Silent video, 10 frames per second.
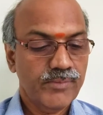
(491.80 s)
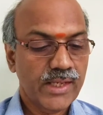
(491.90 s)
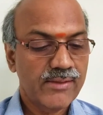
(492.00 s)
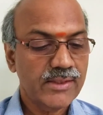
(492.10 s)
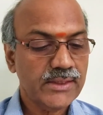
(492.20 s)

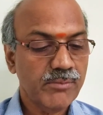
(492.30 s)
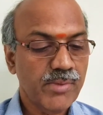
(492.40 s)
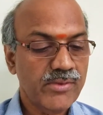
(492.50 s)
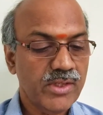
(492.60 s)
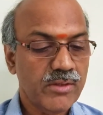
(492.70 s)
The existing
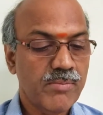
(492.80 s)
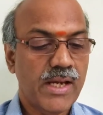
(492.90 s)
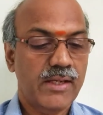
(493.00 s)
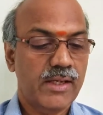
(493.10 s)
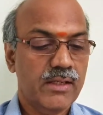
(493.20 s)
basic
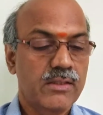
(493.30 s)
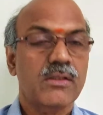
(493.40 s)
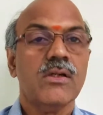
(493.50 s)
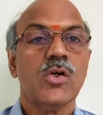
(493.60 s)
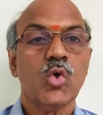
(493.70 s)
banking
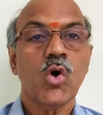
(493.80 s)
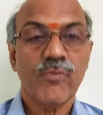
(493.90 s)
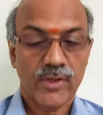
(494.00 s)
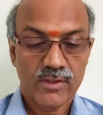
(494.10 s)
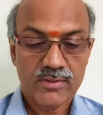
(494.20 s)
no
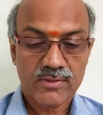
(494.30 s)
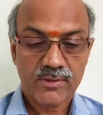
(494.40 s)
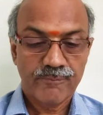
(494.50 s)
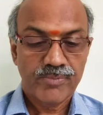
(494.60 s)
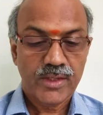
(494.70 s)
frills
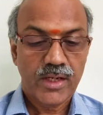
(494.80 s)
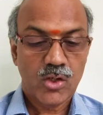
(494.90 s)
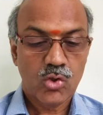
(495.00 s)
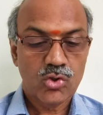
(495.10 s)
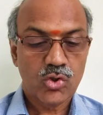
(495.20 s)

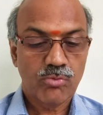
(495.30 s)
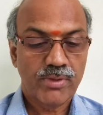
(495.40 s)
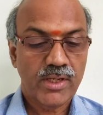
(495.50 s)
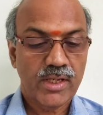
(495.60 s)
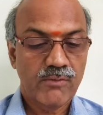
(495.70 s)
account should
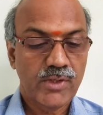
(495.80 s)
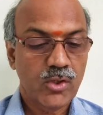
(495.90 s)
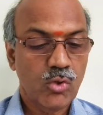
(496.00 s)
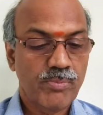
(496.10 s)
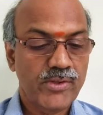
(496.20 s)
be
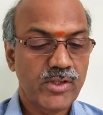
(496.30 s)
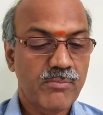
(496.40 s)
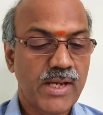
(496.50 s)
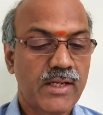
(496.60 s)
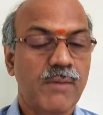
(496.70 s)
converted to basic
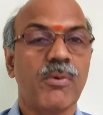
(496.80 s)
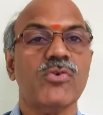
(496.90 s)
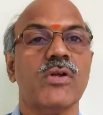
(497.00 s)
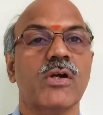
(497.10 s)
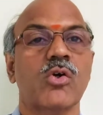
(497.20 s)
bank
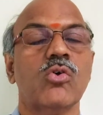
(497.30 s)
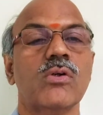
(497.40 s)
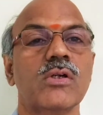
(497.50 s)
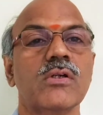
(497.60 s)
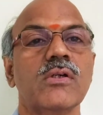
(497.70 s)
deposit
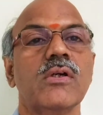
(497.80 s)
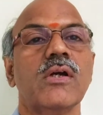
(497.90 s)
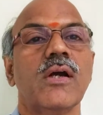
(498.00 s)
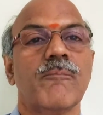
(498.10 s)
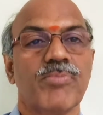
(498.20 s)
account
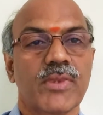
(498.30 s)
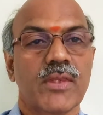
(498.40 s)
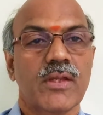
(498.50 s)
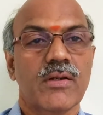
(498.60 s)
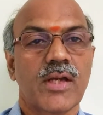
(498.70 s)

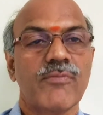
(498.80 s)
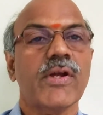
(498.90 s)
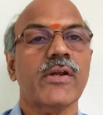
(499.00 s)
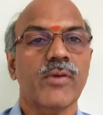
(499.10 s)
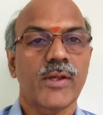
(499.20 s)

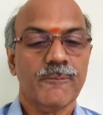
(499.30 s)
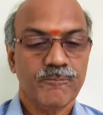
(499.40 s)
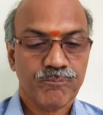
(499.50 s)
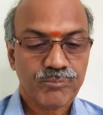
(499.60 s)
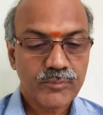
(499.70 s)
effectively.
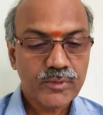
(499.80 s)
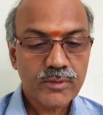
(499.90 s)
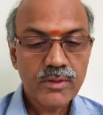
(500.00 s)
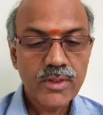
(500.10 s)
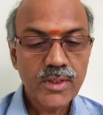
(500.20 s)

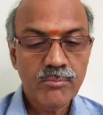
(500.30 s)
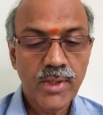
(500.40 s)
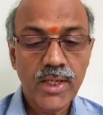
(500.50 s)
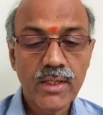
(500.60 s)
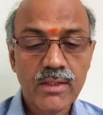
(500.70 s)

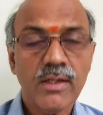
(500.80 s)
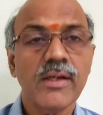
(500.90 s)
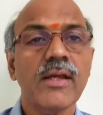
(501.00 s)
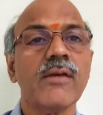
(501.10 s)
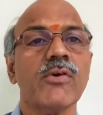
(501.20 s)
Meaning
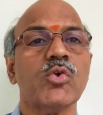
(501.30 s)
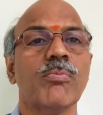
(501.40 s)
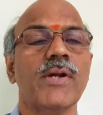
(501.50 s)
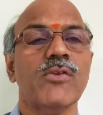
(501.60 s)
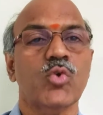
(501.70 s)
earlier it was
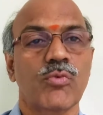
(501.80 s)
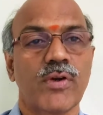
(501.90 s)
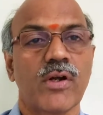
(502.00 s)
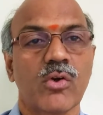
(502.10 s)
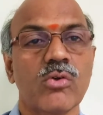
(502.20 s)
opened as no
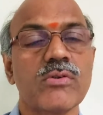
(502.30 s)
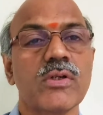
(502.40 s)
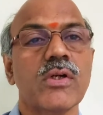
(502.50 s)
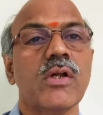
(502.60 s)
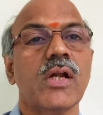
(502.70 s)
frill account.
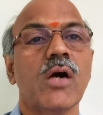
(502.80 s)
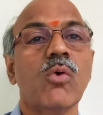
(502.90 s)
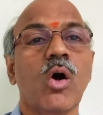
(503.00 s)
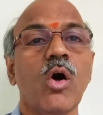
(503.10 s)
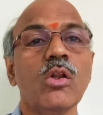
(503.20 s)
Now
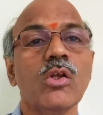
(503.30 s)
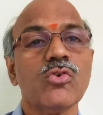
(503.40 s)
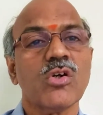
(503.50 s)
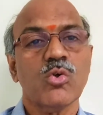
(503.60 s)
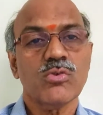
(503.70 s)
all
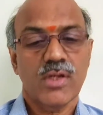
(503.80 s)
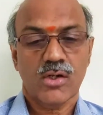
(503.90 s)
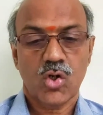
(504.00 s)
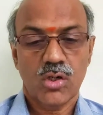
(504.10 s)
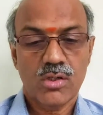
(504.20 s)
those accounts are
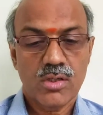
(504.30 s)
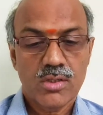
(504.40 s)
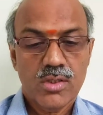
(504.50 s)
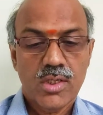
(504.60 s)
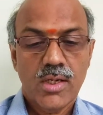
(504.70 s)
called
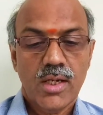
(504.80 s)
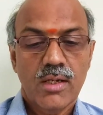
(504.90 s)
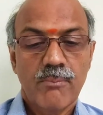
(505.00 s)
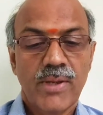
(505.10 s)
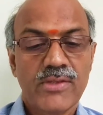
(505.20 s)

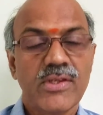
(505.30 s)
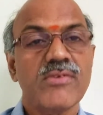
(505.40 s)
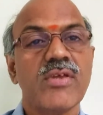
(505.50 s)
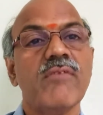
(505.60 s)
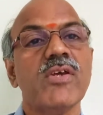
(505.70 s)
basic
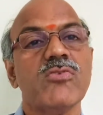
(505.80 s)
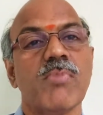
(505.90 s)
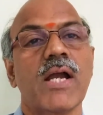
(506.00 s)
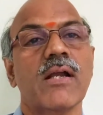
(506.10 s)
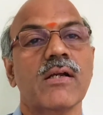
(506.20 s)
savings
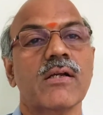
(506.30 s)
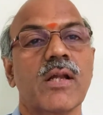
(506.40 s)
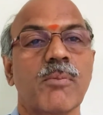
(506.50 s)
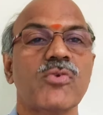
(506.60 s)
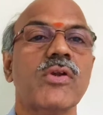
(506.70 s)
bank
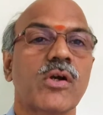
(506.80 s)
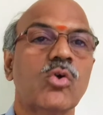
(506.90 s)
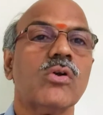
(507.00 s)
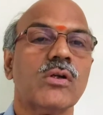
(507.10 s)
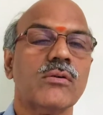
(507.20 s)
deposit
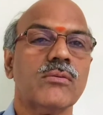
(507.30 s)
account.